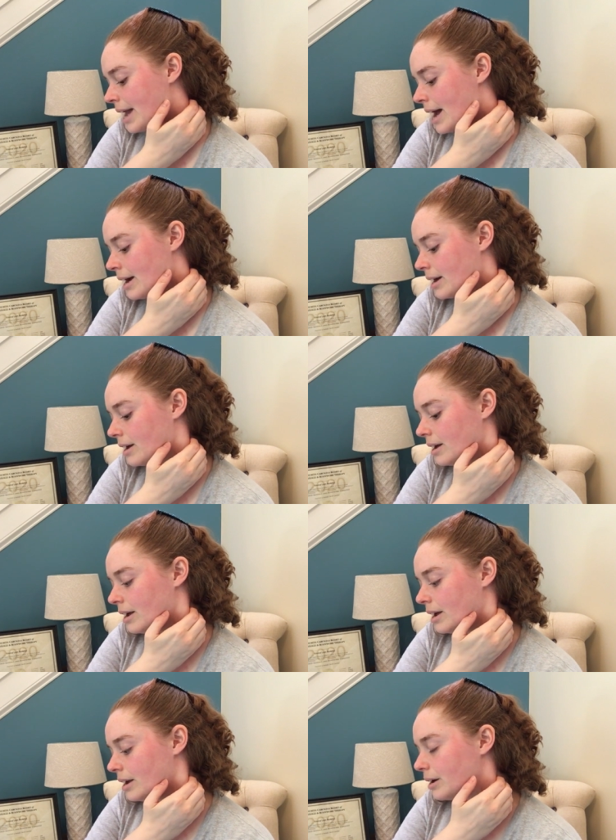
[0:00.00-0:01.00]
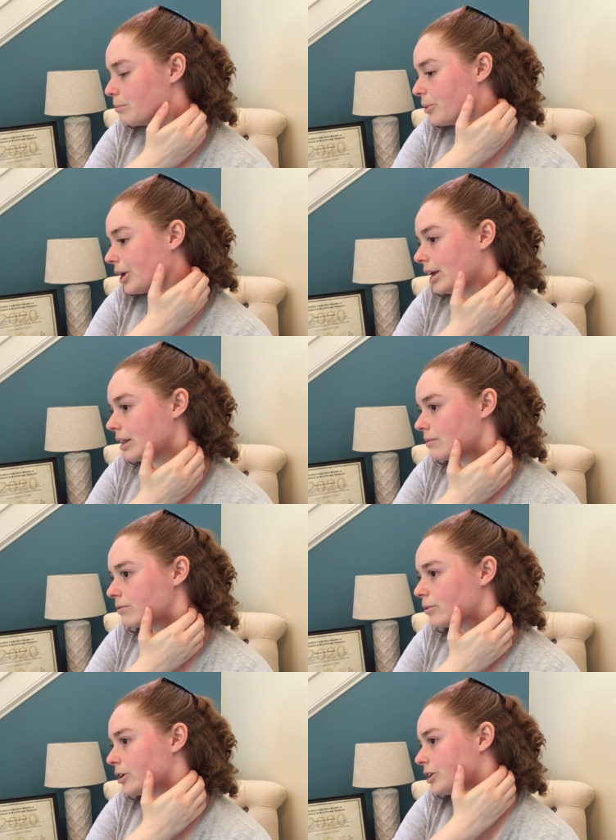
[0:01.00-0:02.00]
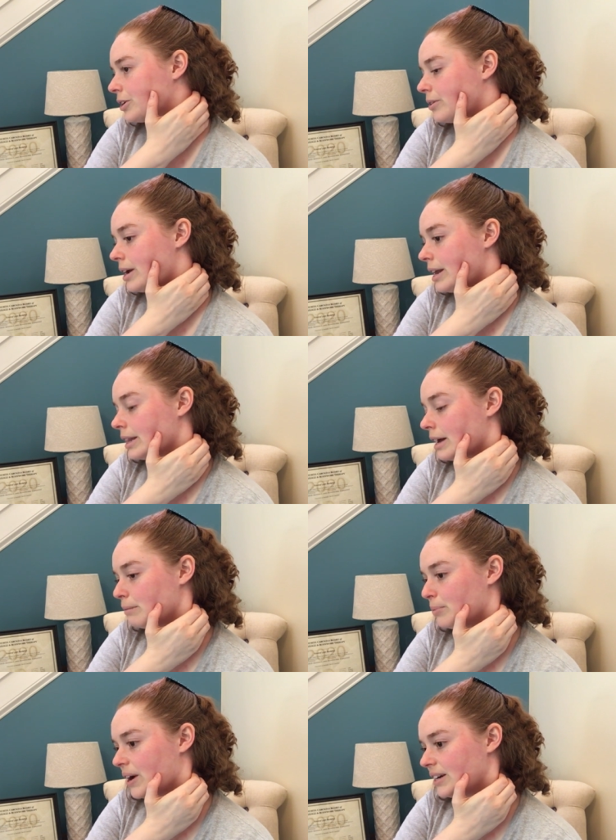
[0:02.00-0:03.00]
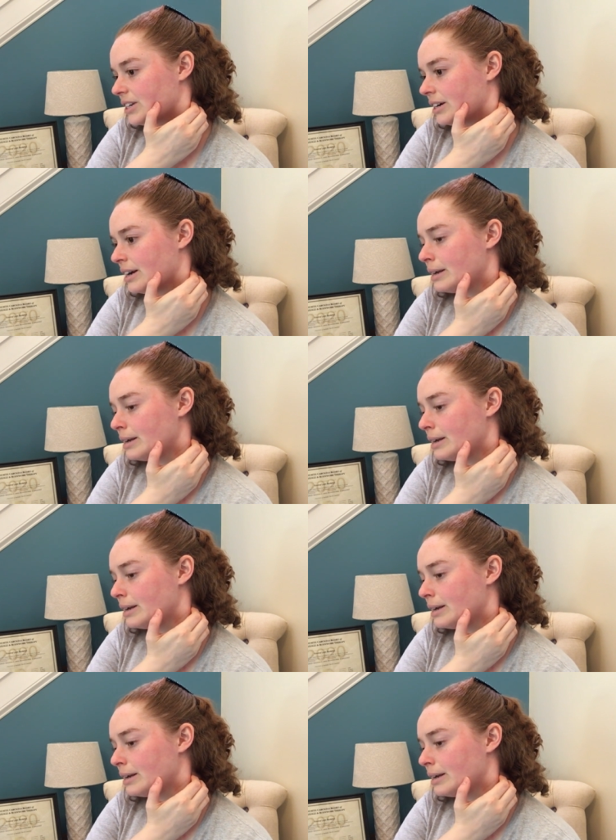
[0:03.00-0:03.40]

neck. You're bringing them forward, you're creating that pressure.